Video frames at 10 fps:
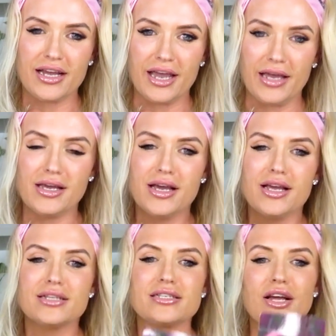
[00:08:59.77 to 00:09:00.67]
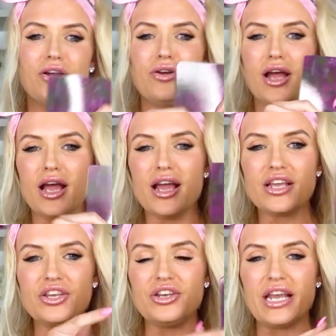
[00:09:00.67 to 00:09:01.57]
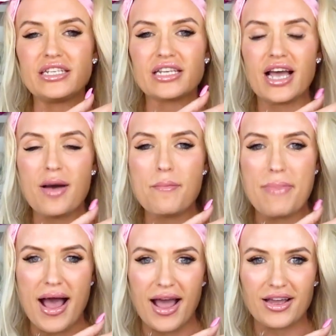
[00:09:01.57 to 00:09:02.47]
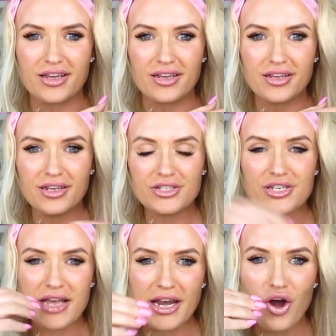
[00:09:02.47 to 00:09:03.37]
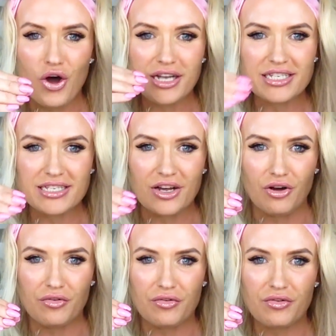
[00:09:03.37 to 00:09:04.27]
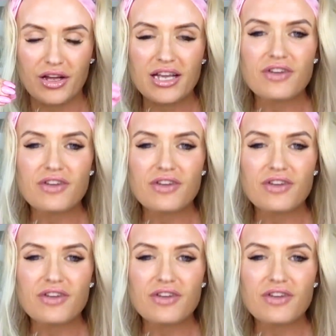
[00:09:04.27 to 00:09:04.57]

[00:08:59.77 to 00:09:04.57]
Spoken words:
okay? So you need to come back to that higher self,